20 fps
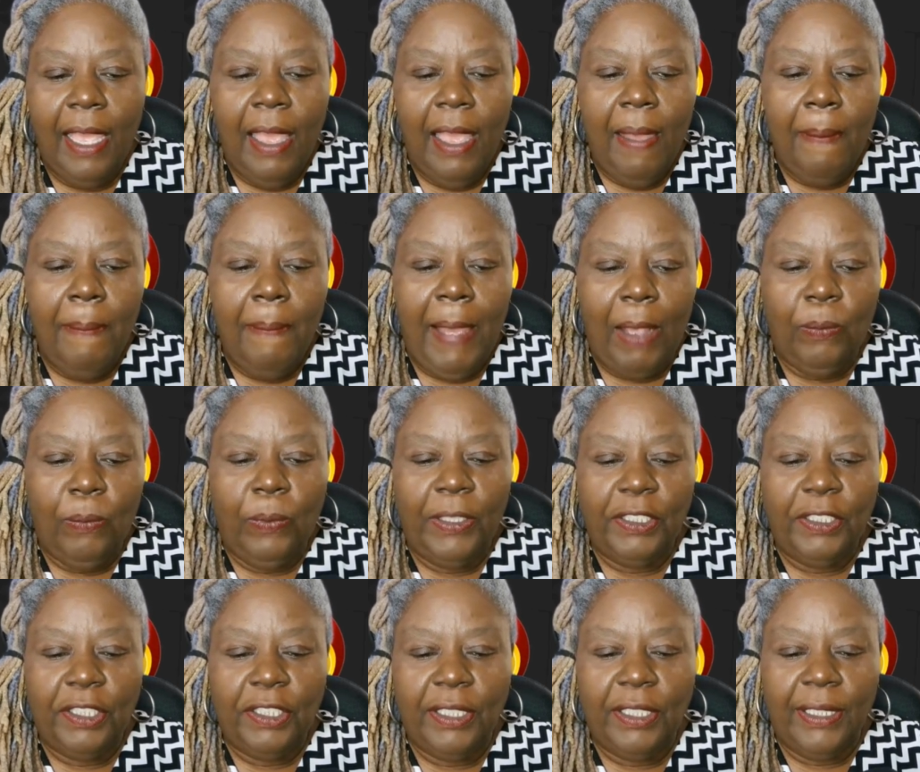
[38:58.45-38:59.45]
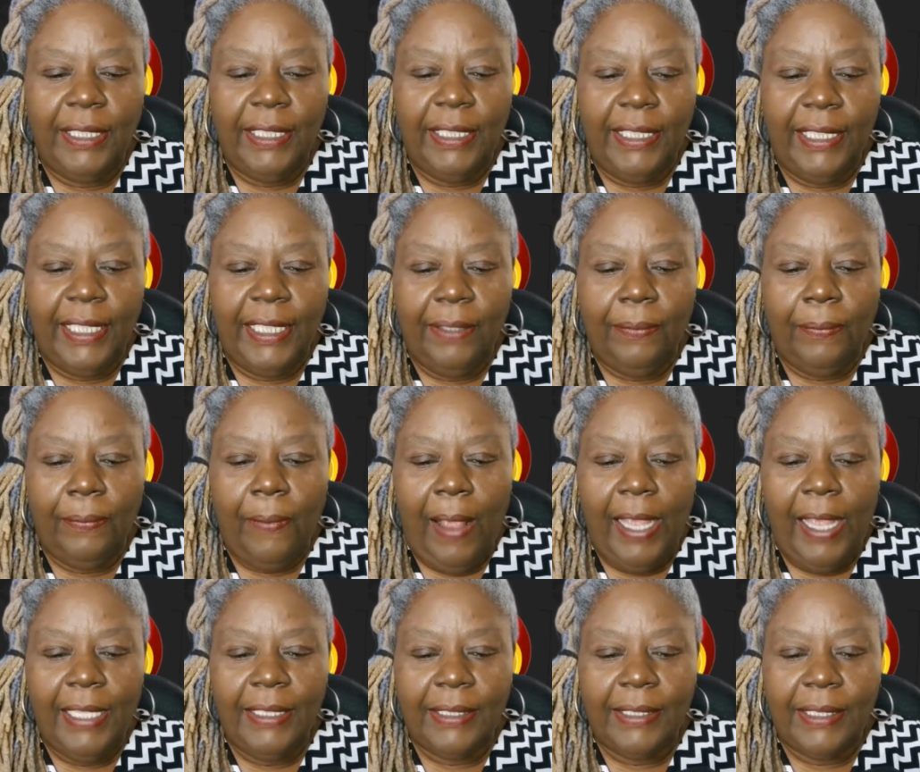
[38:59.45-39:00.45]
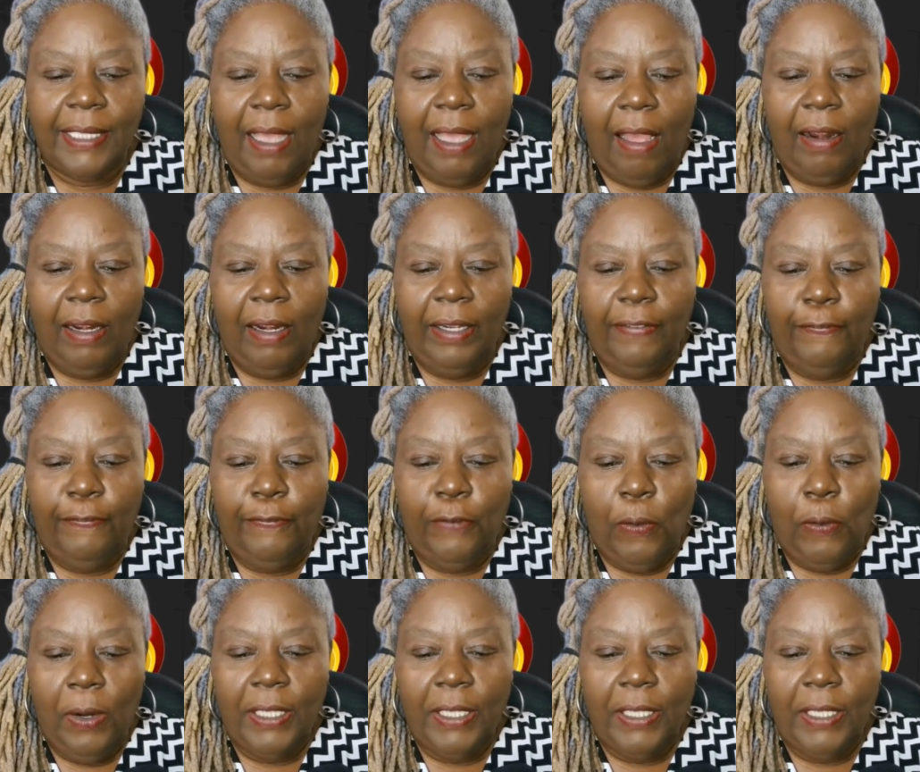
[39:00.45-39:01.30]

by which the litigant rights are enforced,